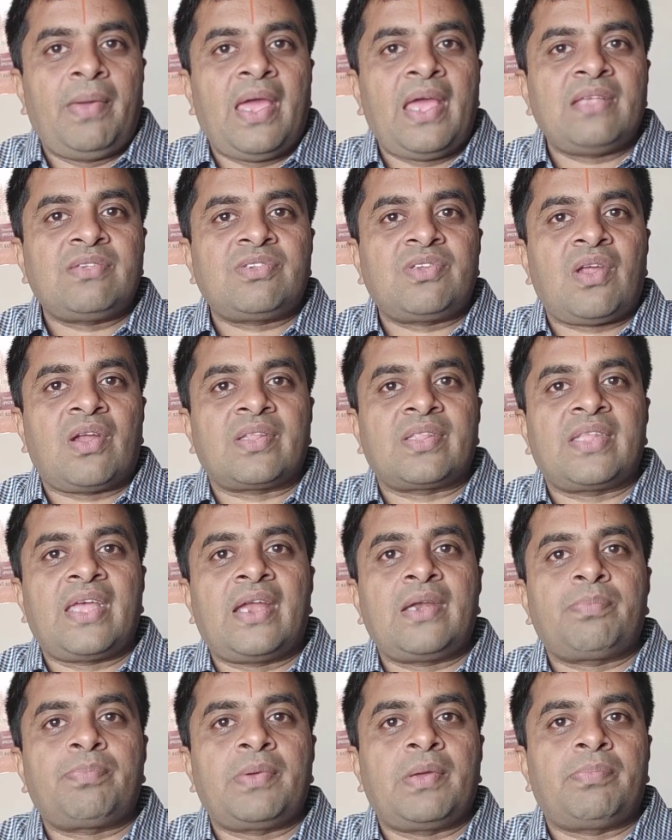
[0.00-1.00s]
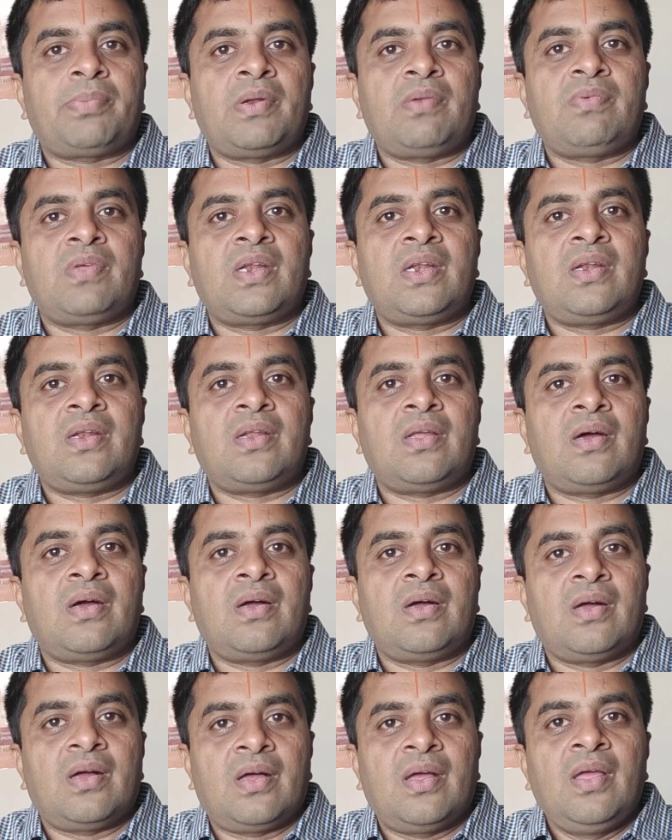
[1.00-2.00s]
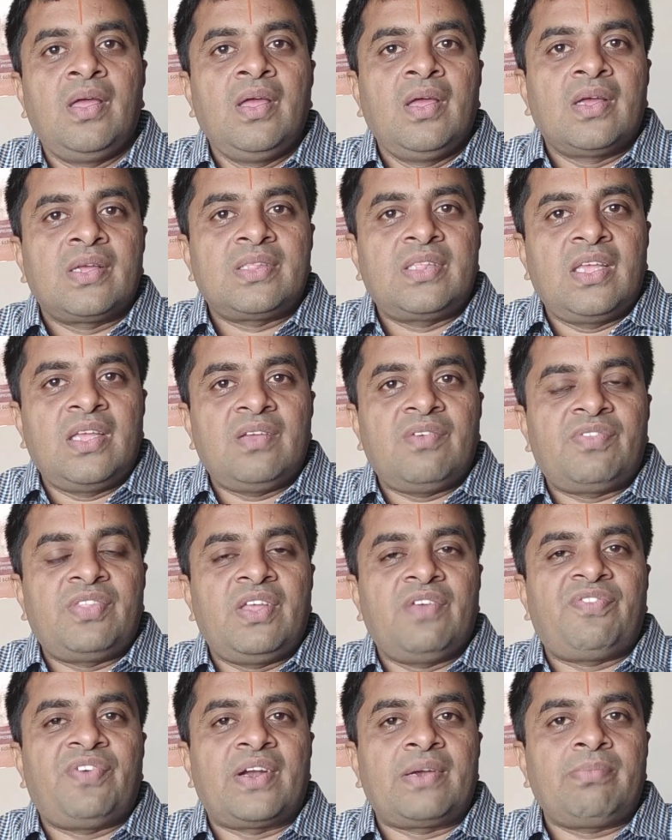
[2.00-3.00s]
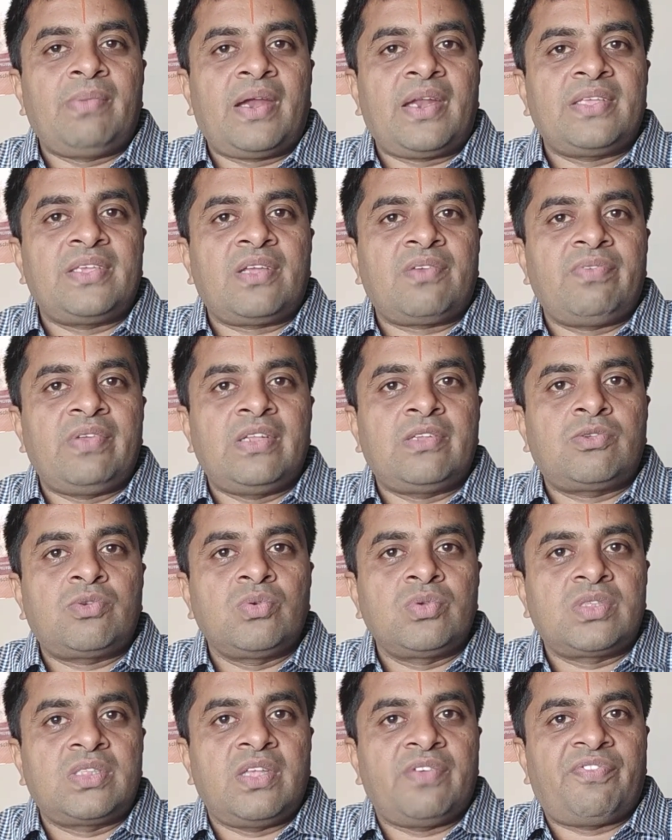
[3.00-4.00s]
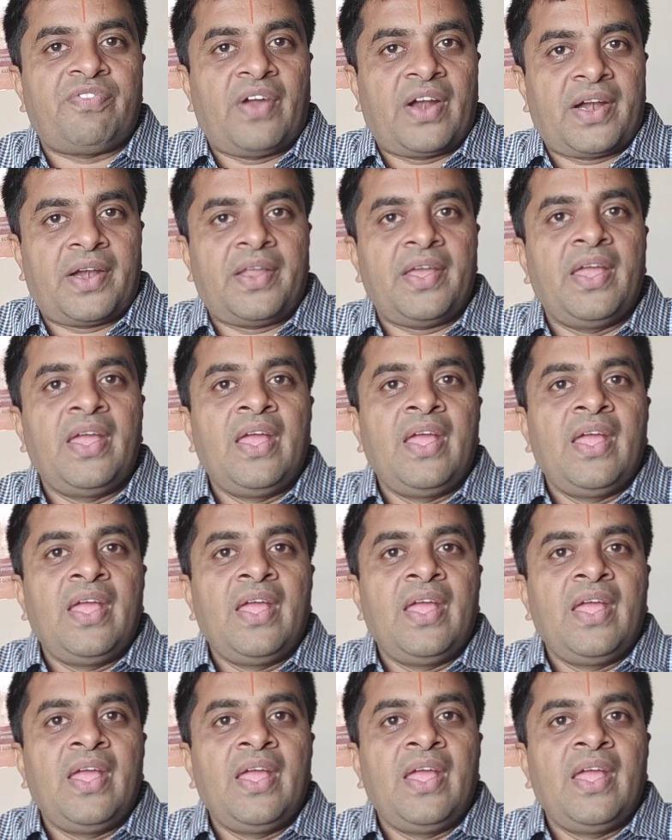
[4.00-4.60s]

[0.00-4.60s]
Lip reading: Based on that, people will the fund manager will choose the fund.